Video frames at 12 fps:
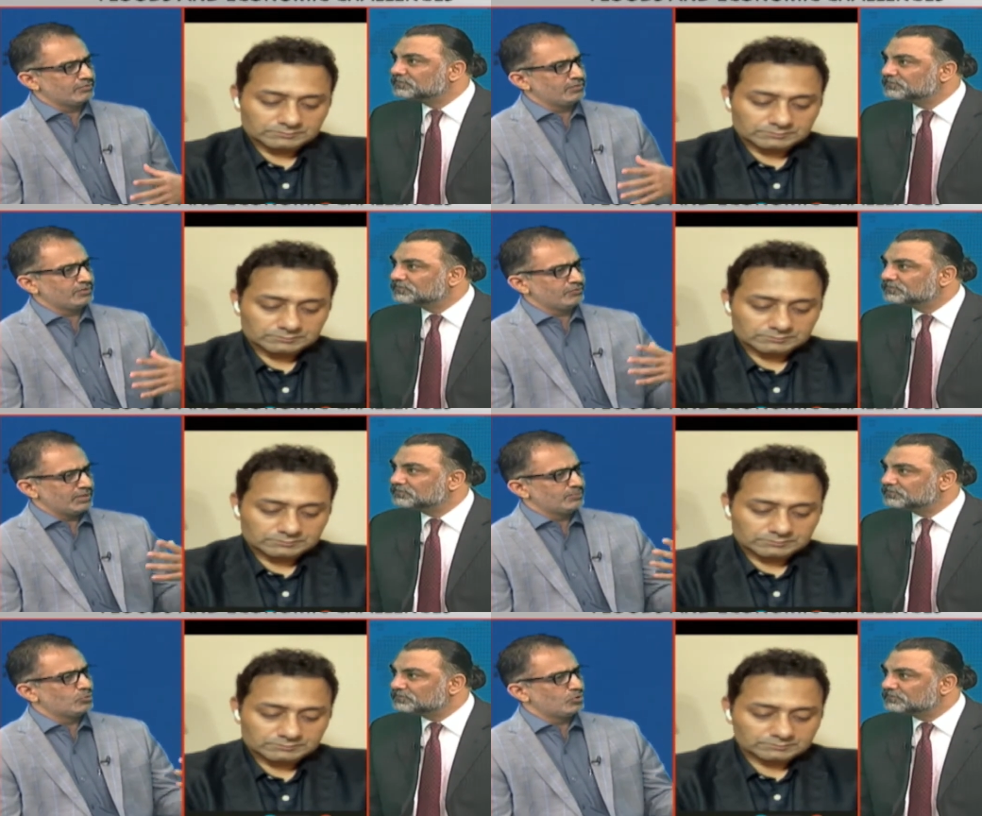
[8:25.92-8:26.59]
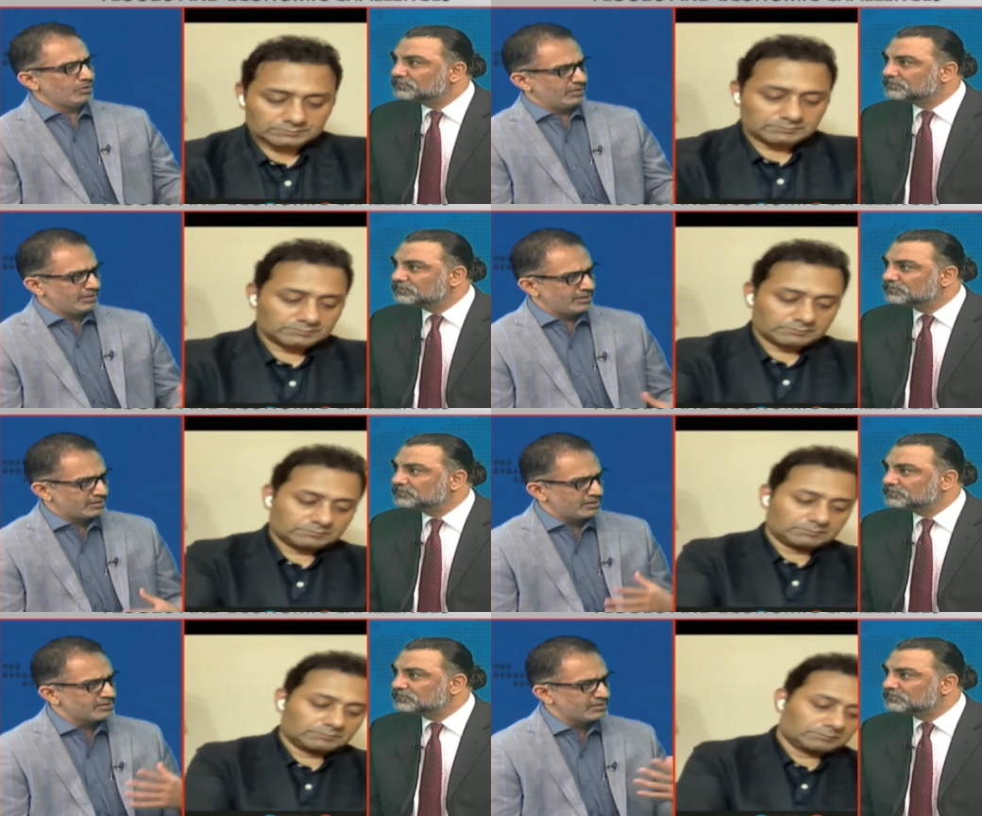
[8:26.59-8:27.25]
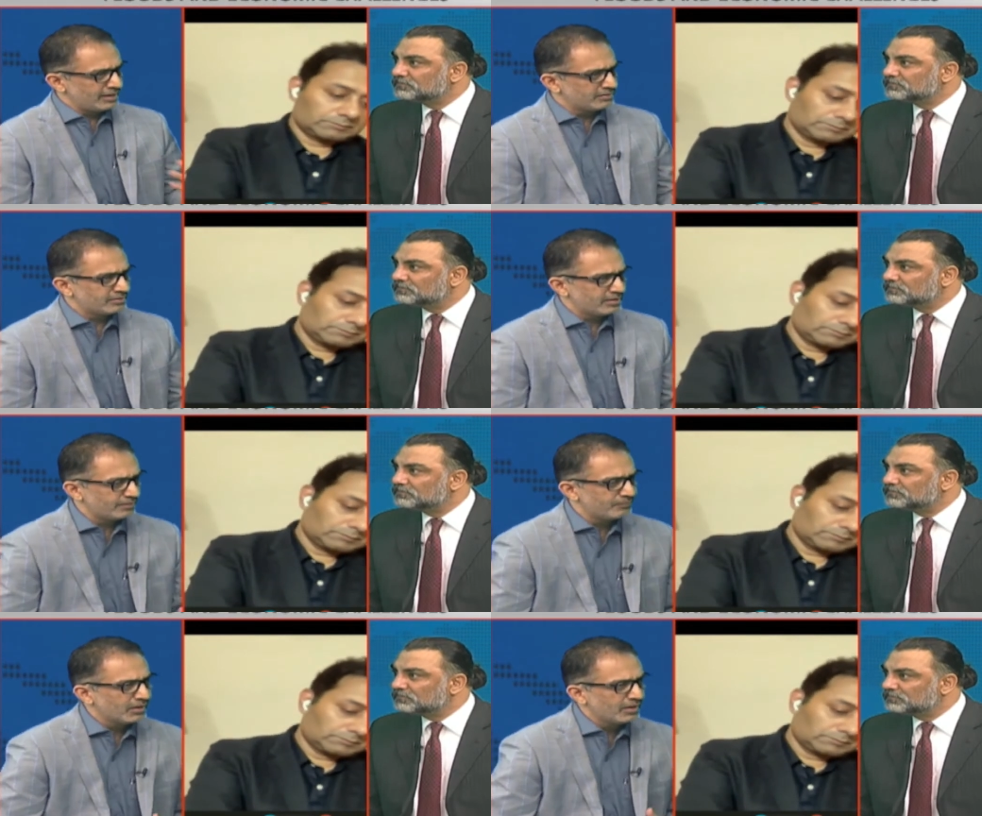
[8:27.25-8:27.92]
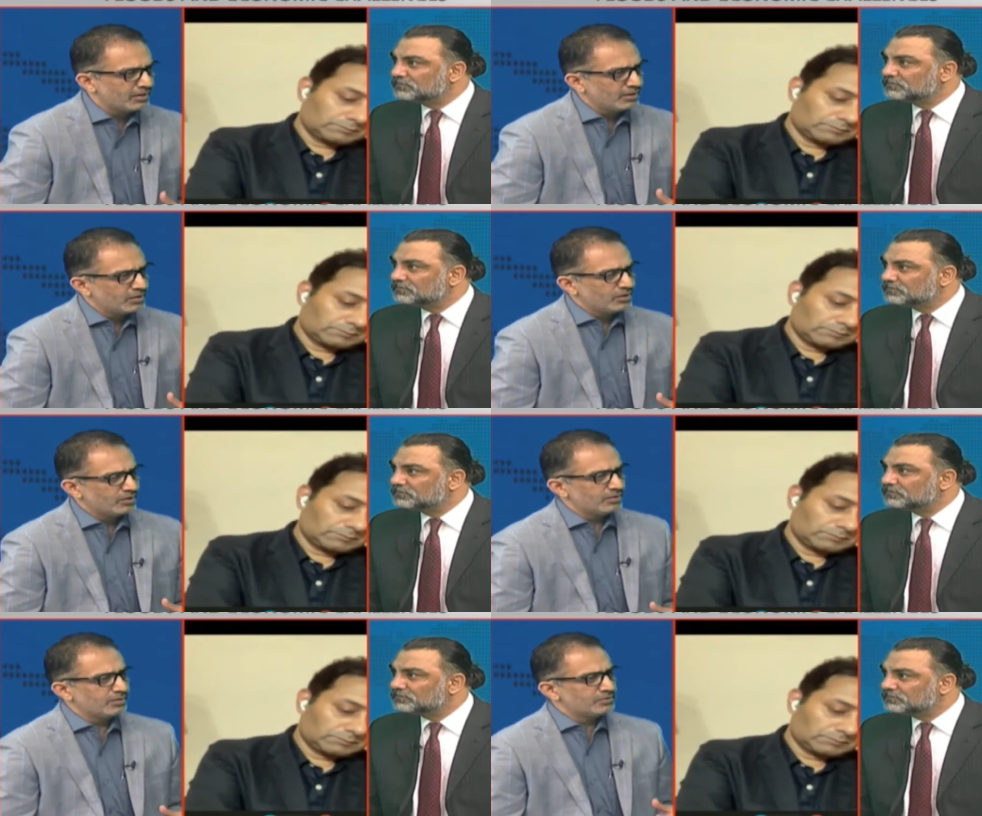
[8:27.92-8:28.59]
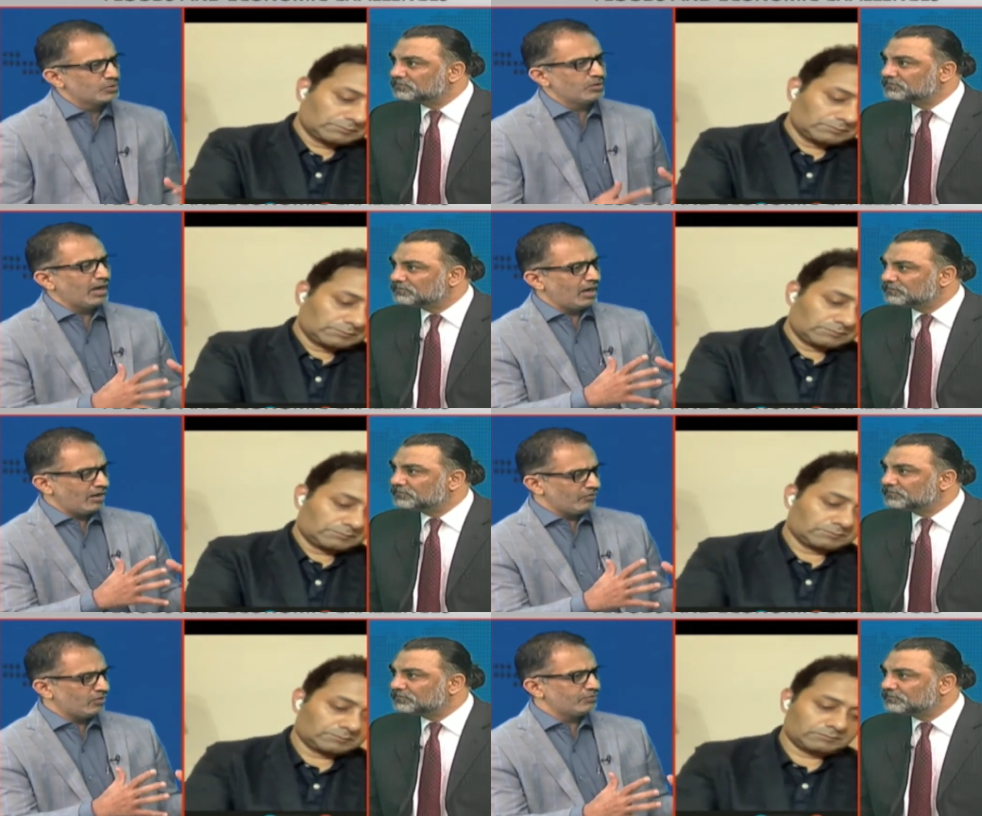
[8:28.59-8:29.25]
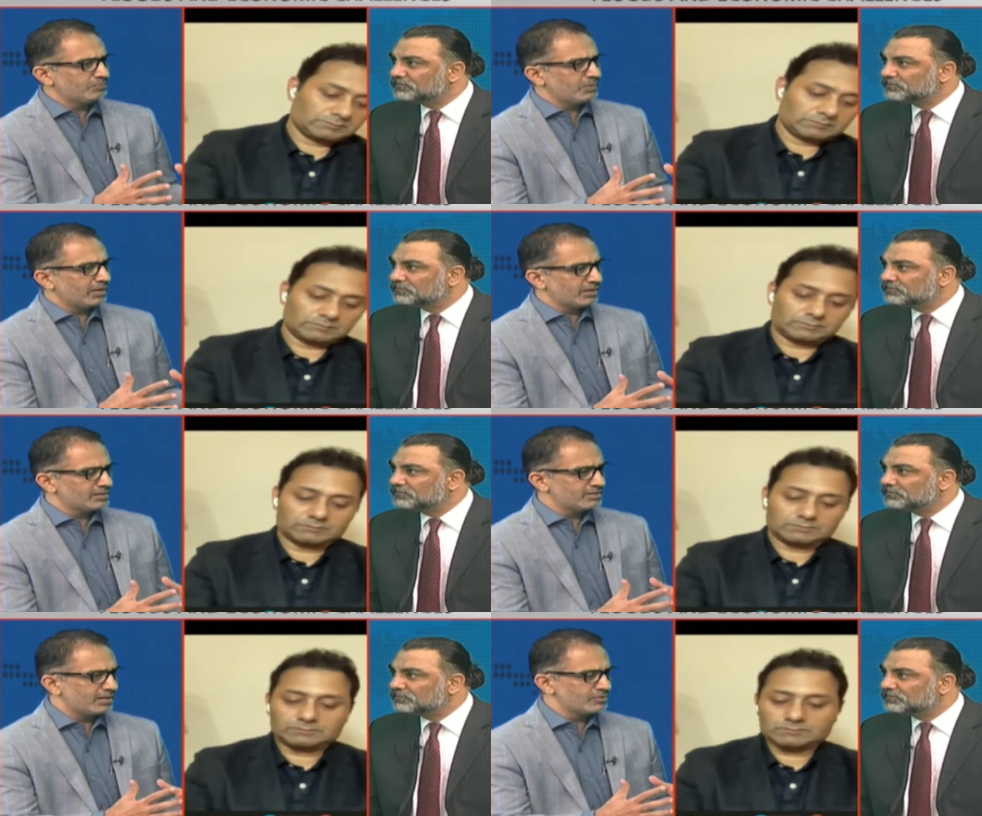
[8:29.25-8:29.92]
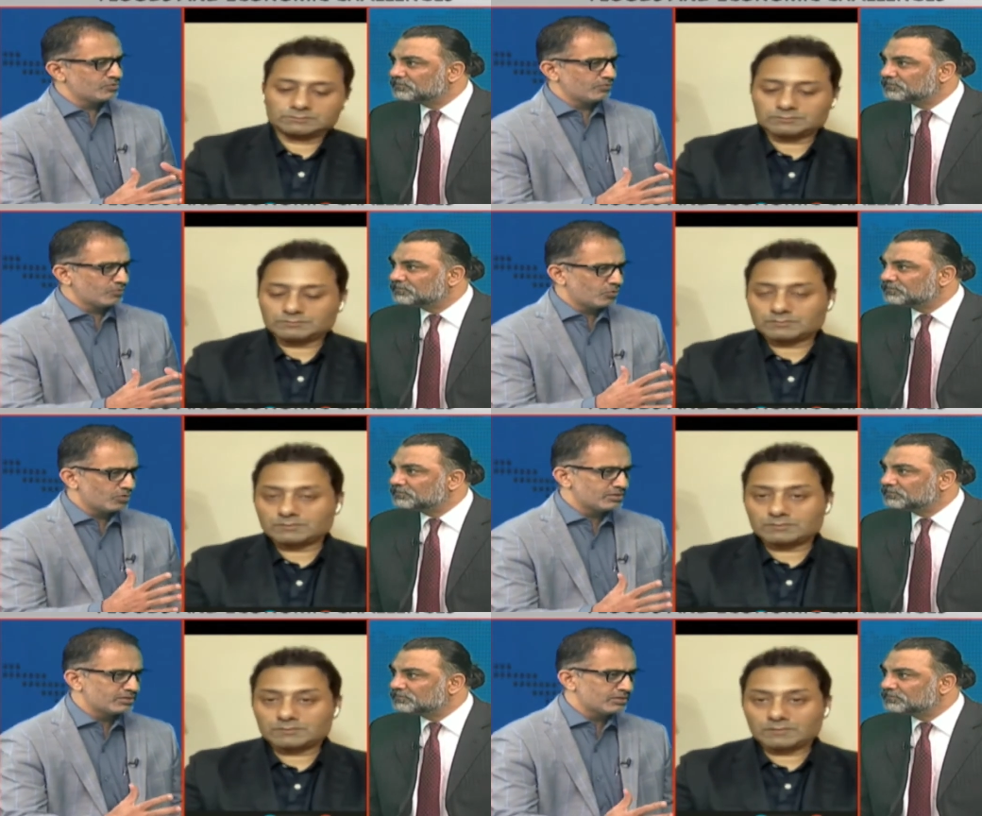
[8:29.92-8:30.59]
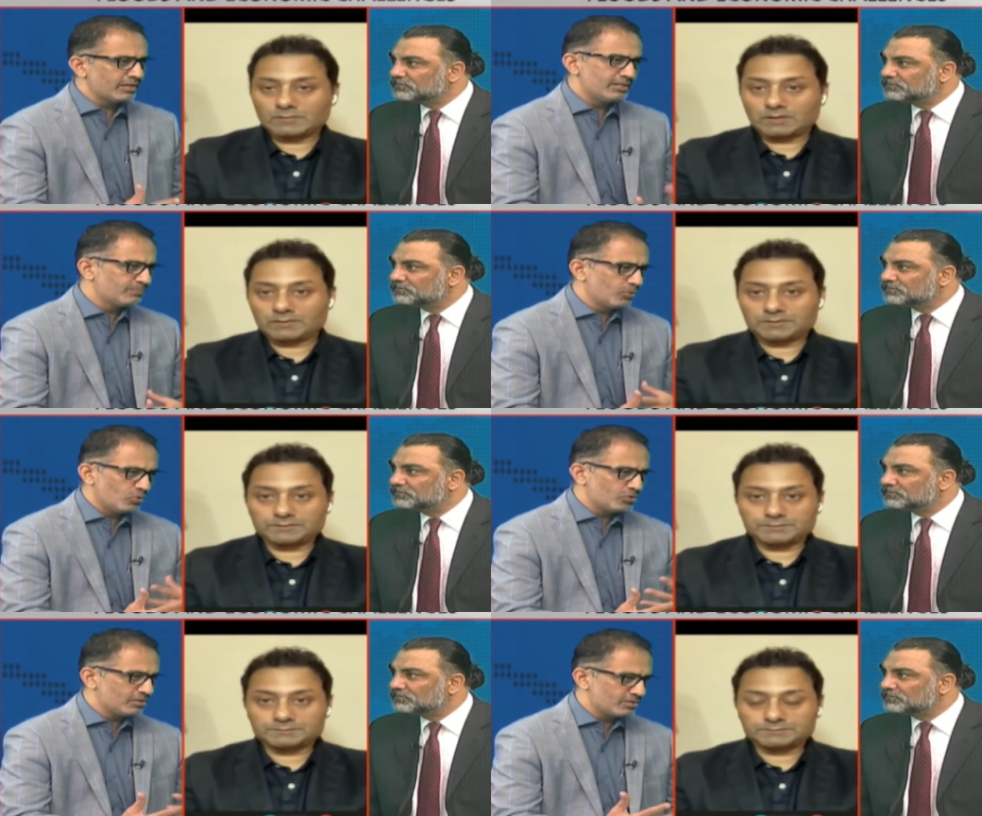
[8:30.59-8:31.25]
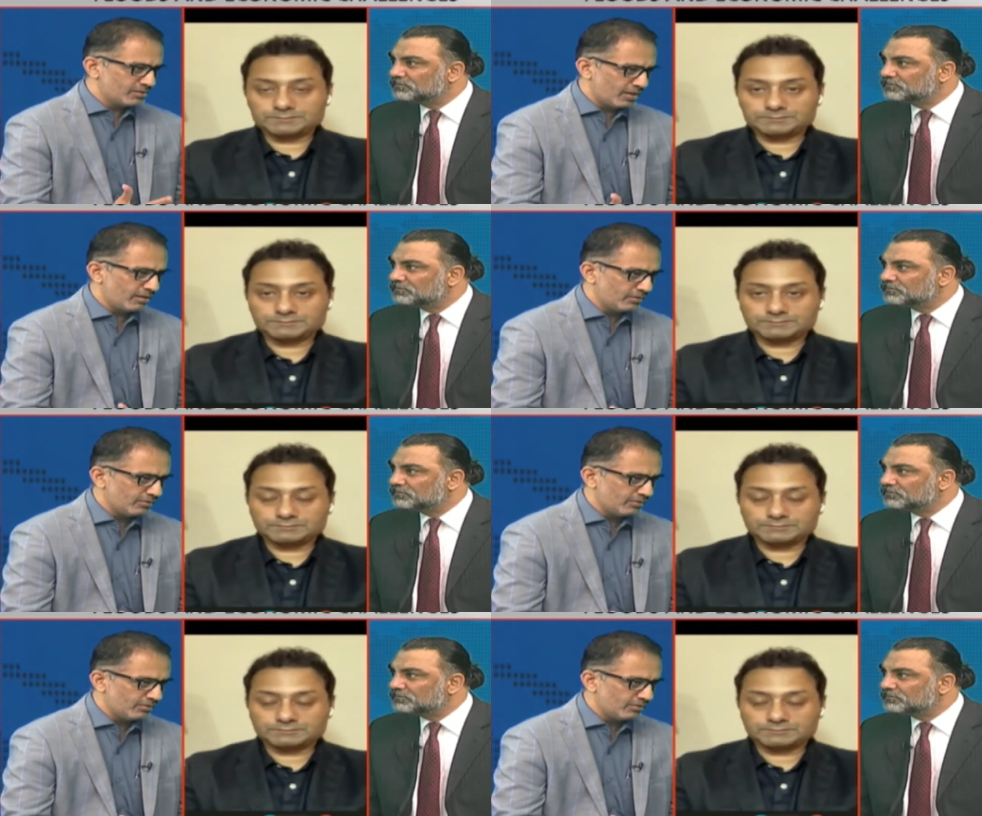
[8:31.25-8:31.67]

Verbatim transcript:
Speaker 1: when, when more data sinks in. Uh, know, half of Pakistan's, of course, is Balochistan,